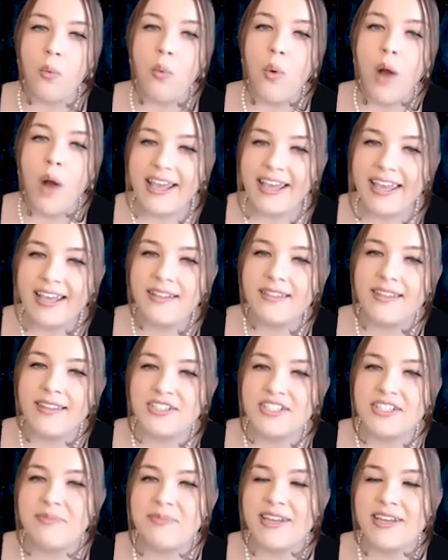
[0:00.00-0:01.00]
Why can't
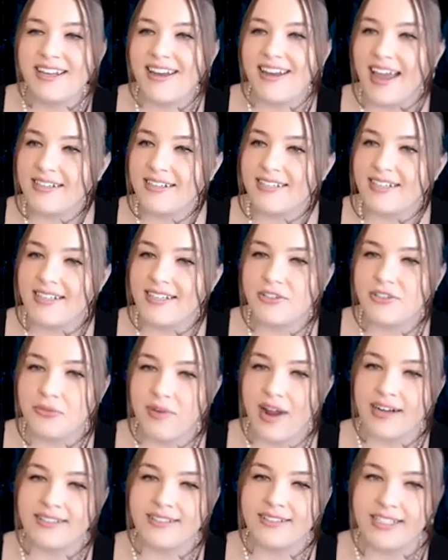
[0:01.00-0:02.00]
they just be connected
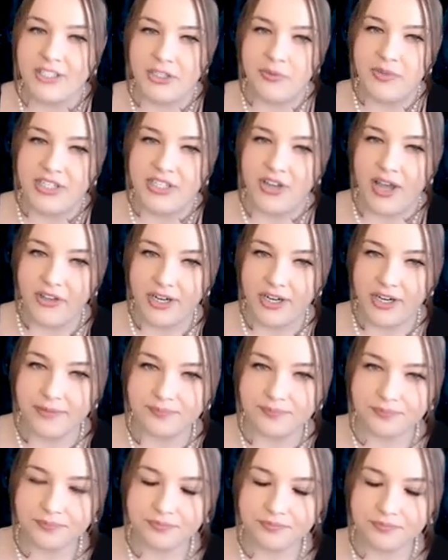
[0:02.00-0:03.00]
directly to each other?
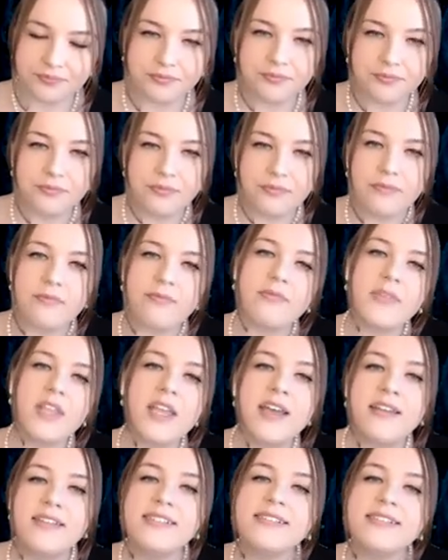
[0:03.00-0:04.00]

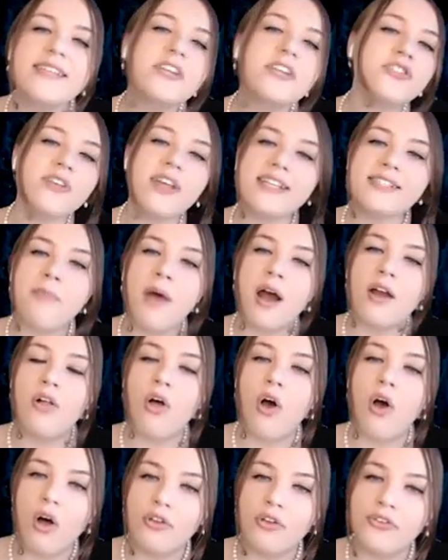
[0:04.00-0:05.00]
This centralized
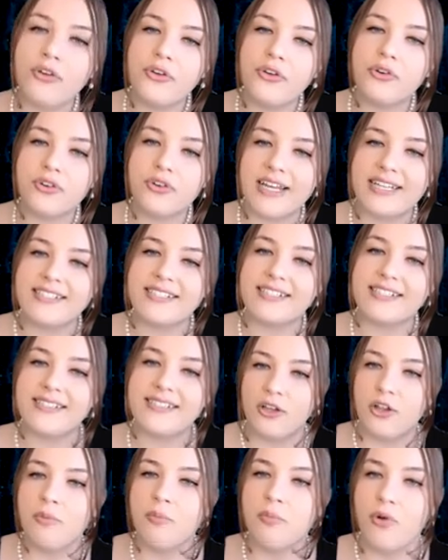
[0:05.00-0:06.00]
model also creates a
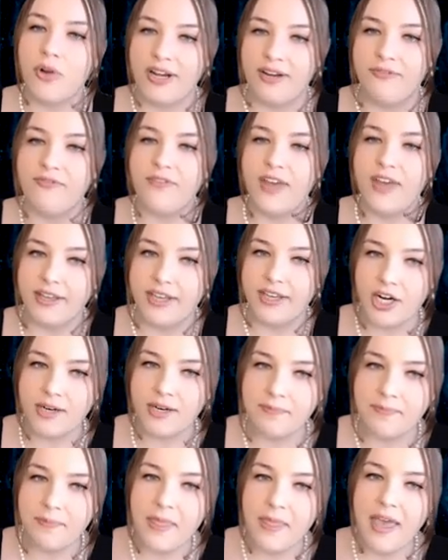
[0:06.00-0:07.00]
single point of
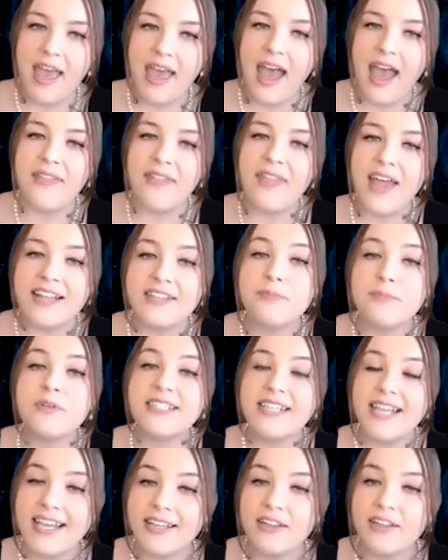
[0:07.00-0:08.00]
failure. And that's
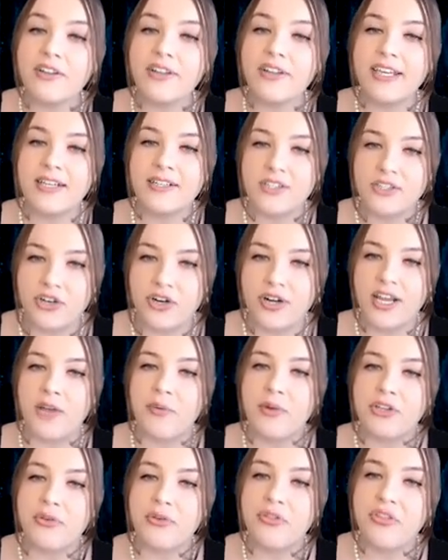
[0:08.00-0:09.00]
particularly
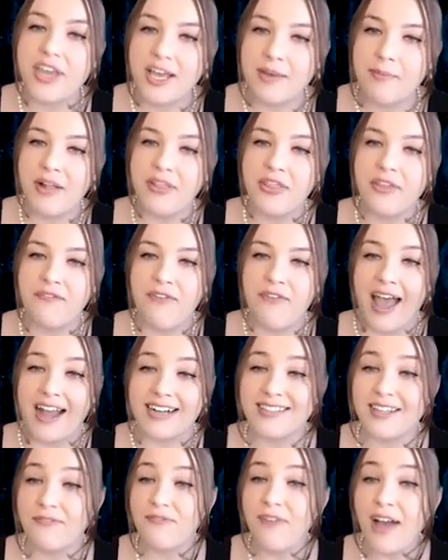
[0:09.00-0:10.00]
concerning when you think about the
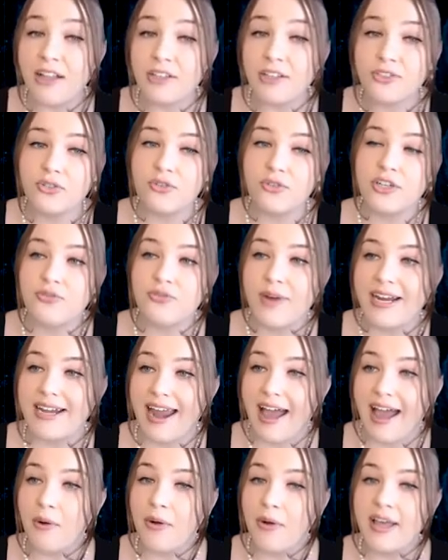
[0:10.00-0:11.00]
fact that file storage right
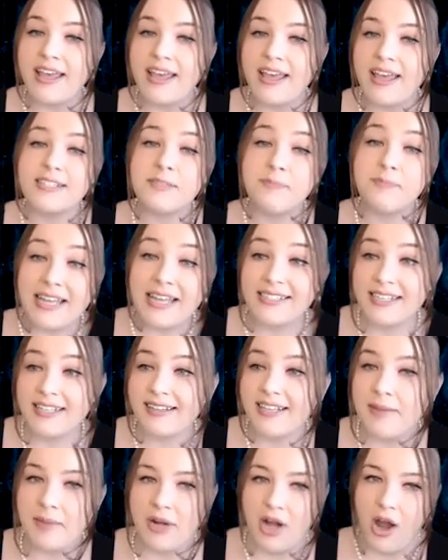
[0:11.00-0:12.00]
now is
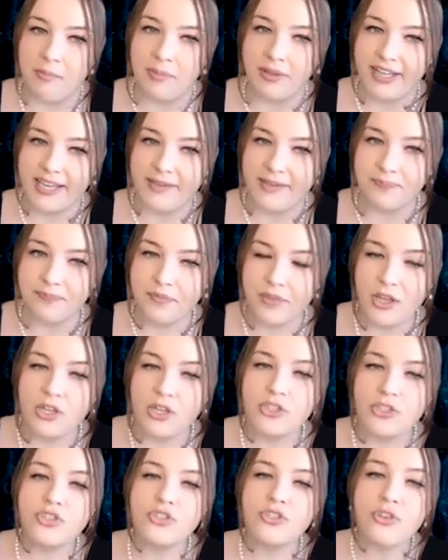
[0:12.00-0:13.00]
basically a monopoly.
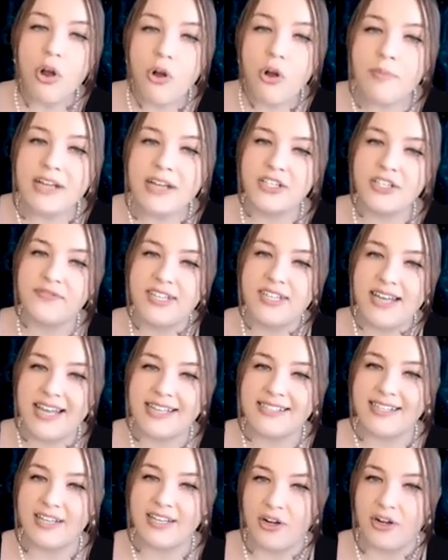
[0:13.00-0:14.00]
So much of
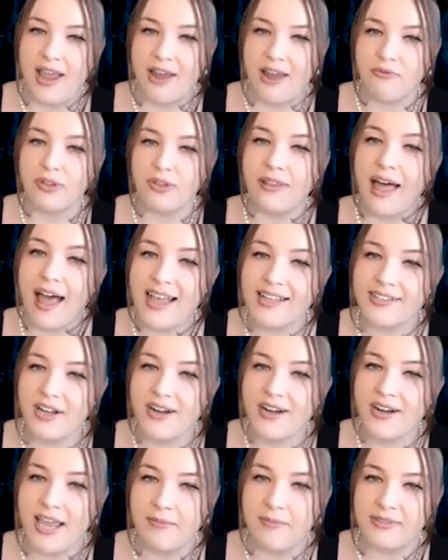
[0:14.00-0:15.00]
today's internet relies
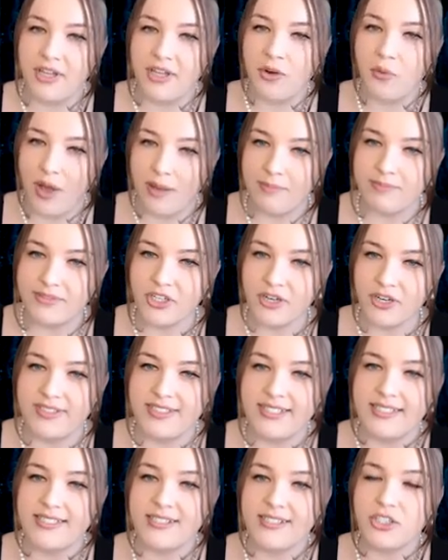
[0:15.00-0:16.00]
on Amazon Web
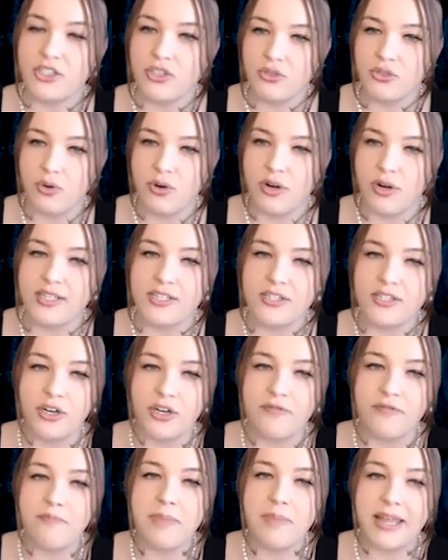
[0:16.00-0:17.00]
Services to store and
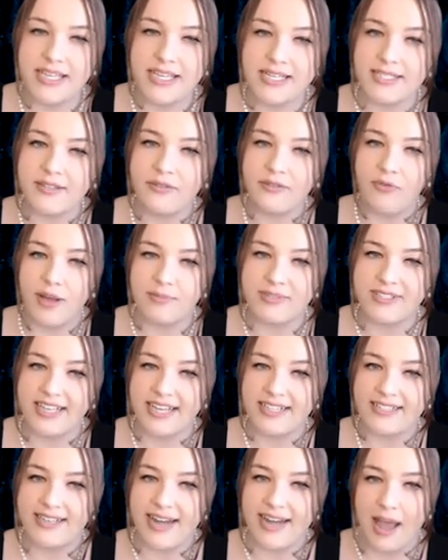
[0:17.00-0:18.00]
serve billions of
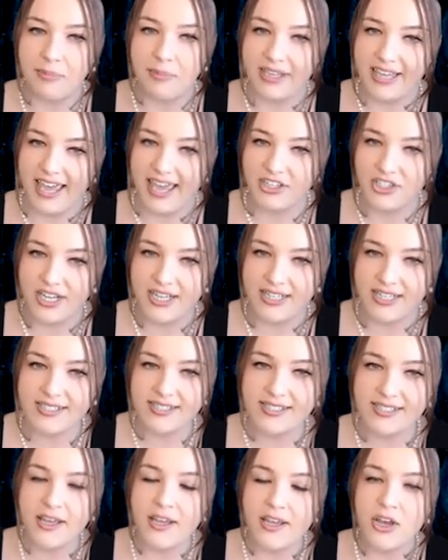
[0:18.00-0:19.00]
websites and
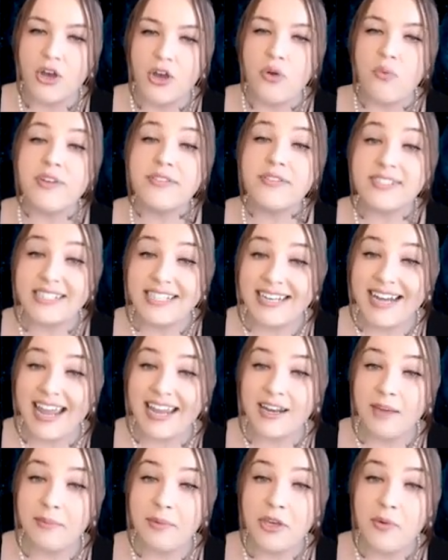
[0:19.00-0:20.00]
applications. We've seen
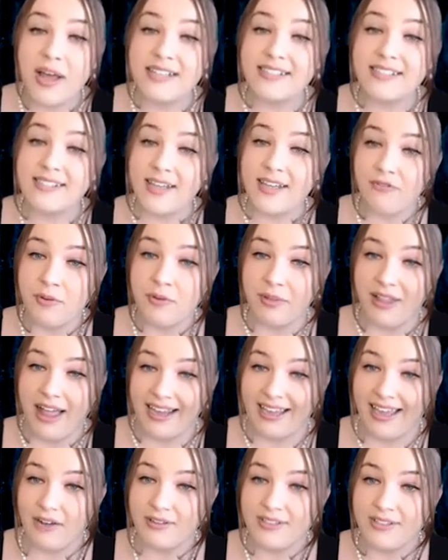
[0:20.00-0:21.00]
AWS suffer
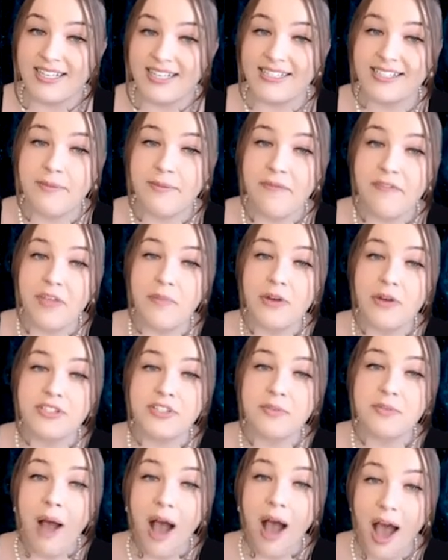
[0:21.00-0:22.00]
blackouts and some of the
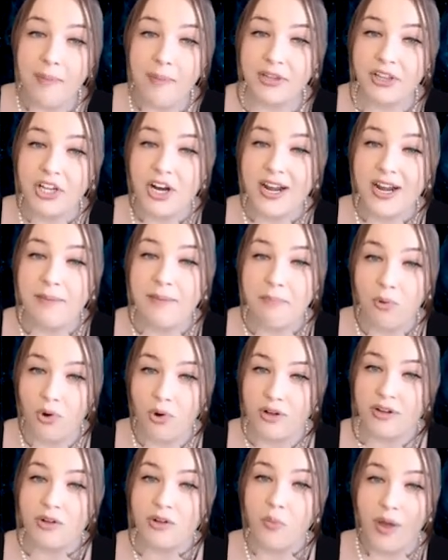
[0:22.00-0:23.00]
most popular and
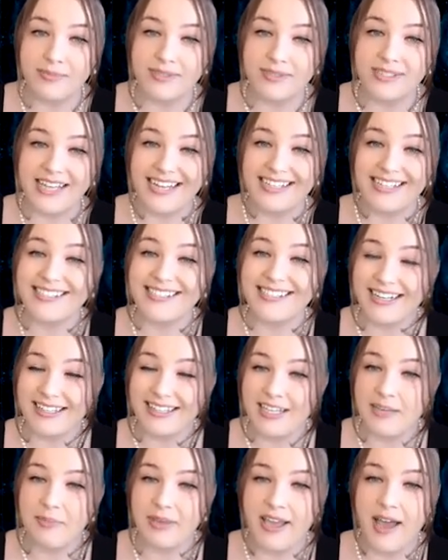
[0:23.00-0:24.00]
important websites
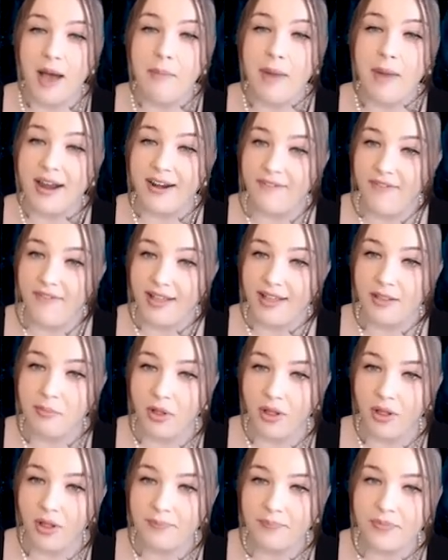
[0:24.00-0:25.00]
suddenly become
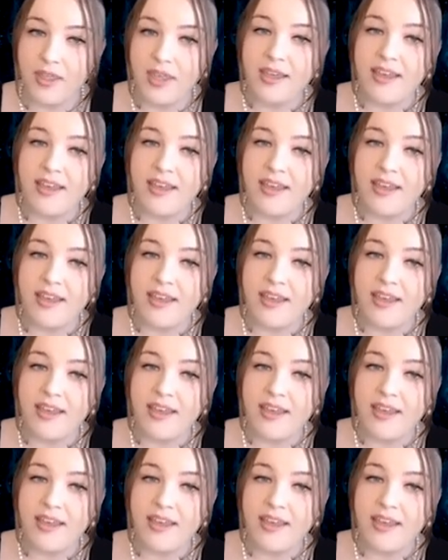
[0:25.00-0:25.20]
unavailable.